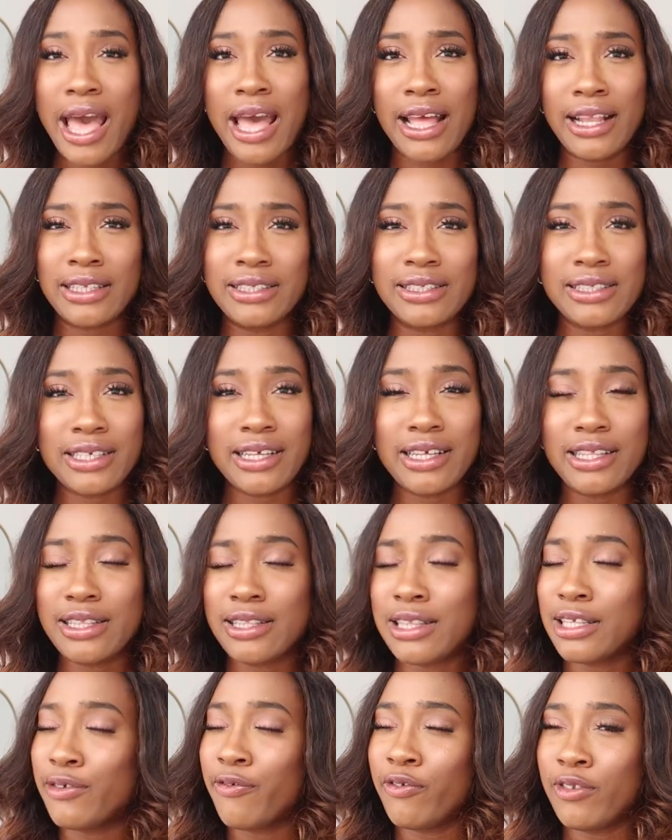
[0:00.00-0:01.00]
and
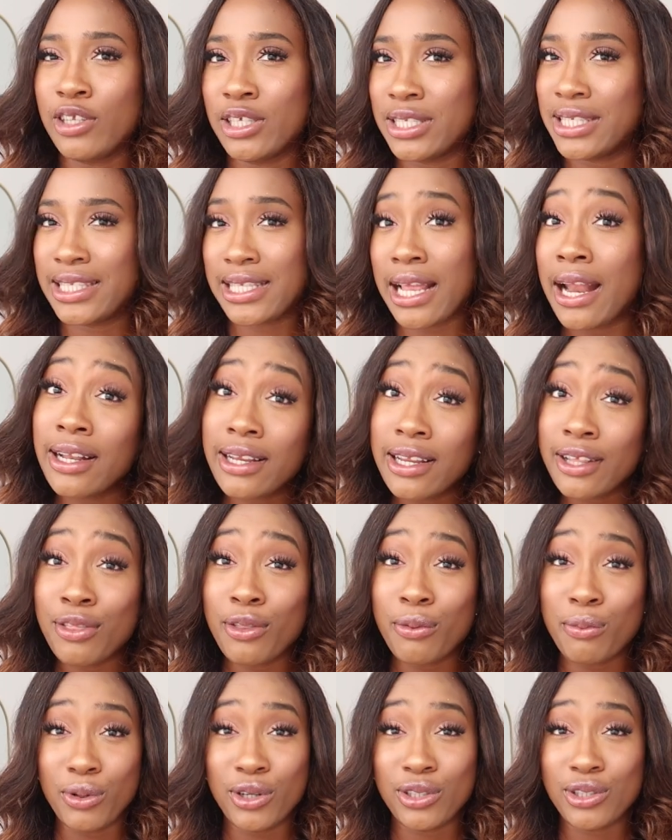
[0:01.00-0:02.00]
the, the scent in
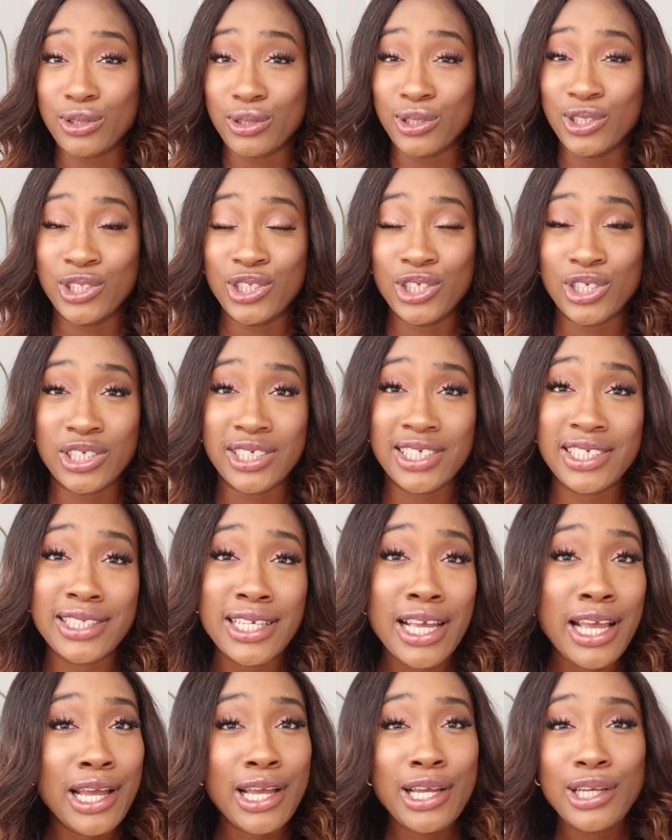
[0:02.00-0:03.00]
the bottle just
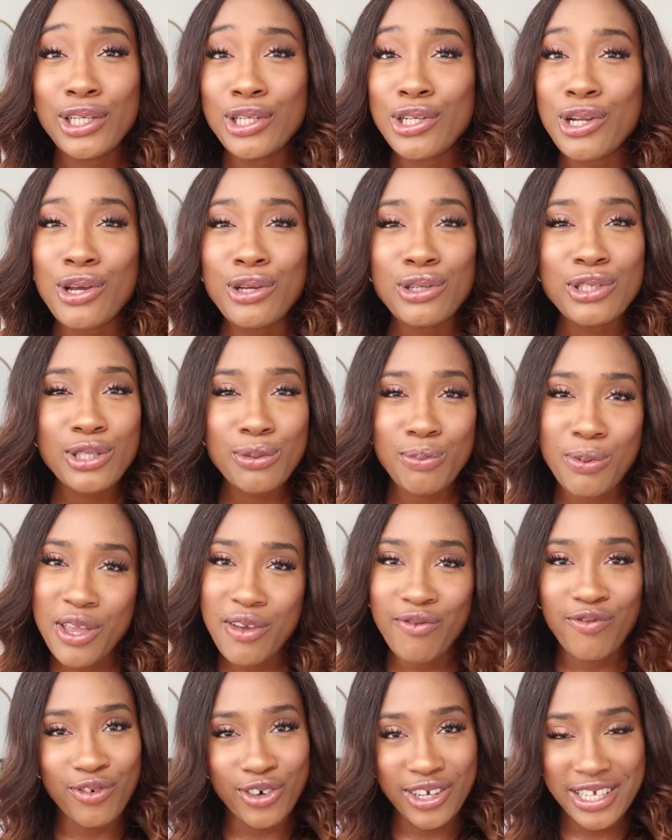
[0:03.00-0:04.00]
you know,
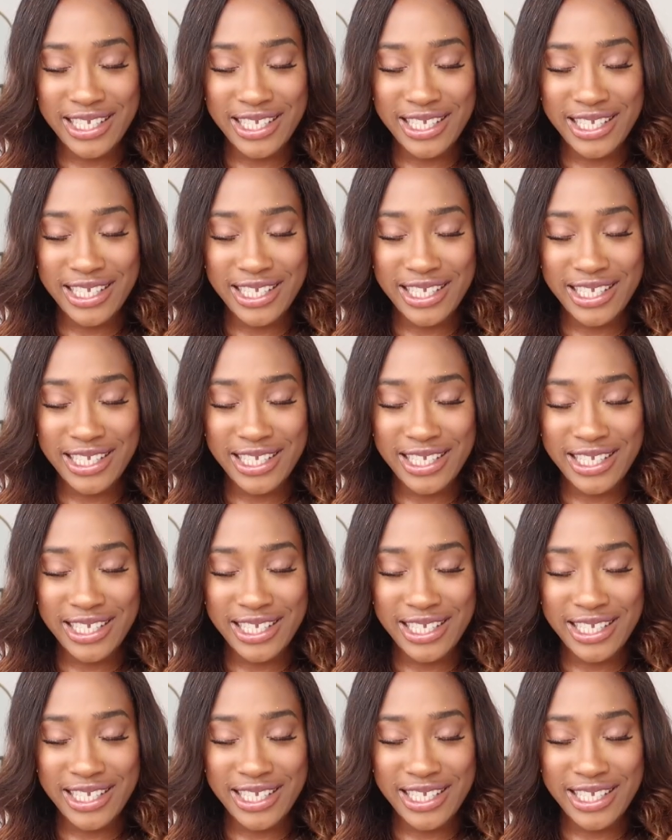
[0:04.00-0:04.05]
speak for